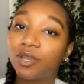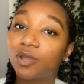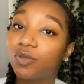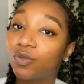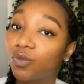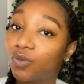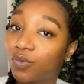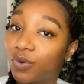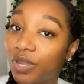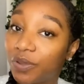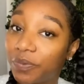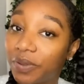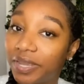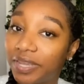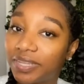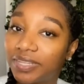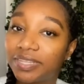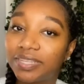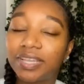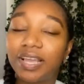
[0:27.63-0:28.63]
3
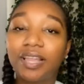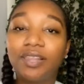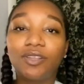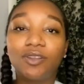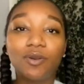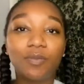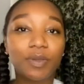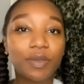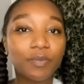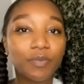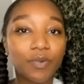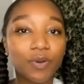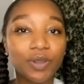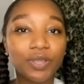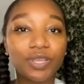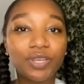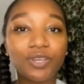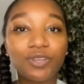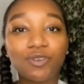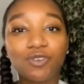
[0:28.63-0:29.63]
weeks, a little bit more
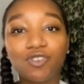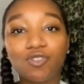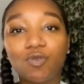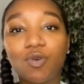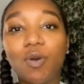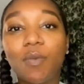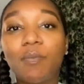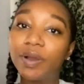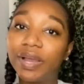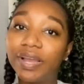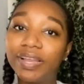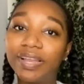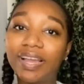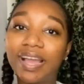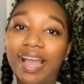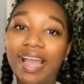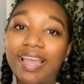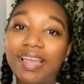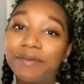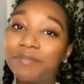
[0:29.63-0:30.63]
than usual, but
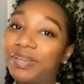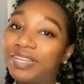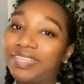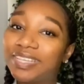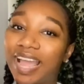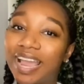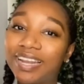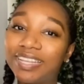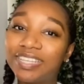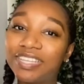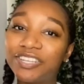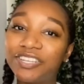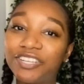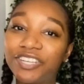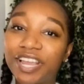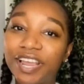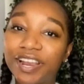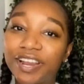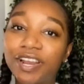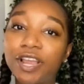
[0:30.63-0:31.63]
I am excited to
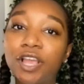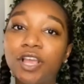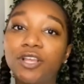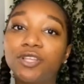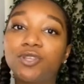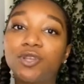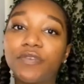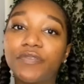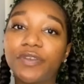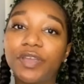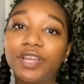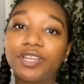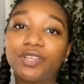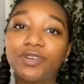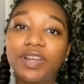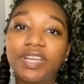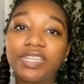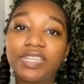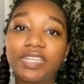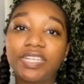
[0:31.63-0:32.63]
share. So if you're
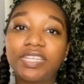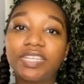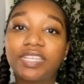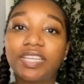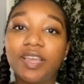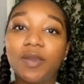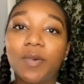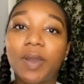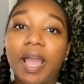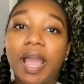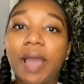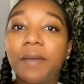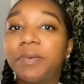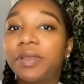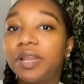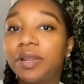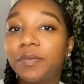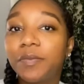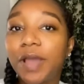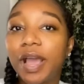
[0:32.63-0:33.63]
interested in seeing what
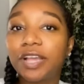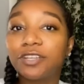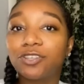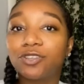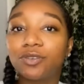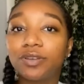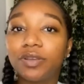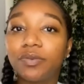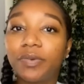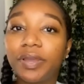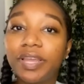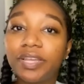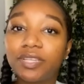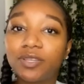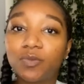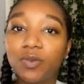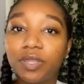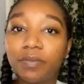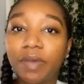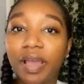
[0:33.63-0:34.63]
happened in the past 3
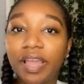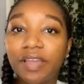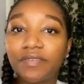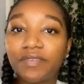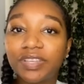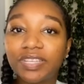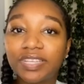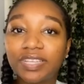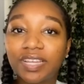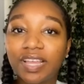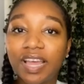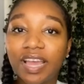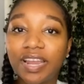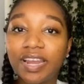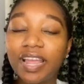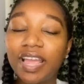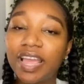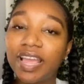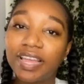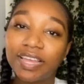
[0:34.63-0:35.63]
weeks with my
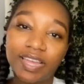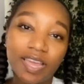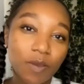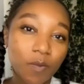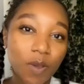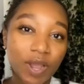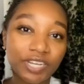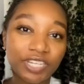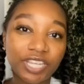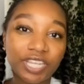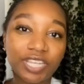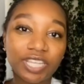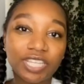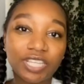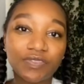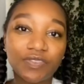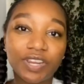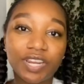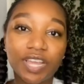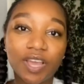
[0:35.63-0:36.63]
Invisalign, keep watching
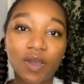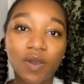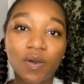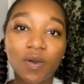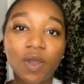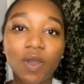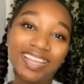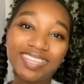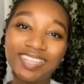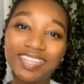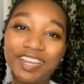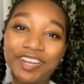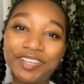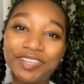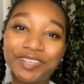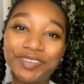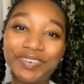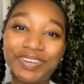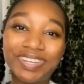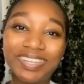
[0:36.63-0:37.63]
this video. Let's get
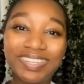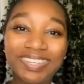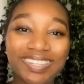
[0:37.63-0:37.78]
into it.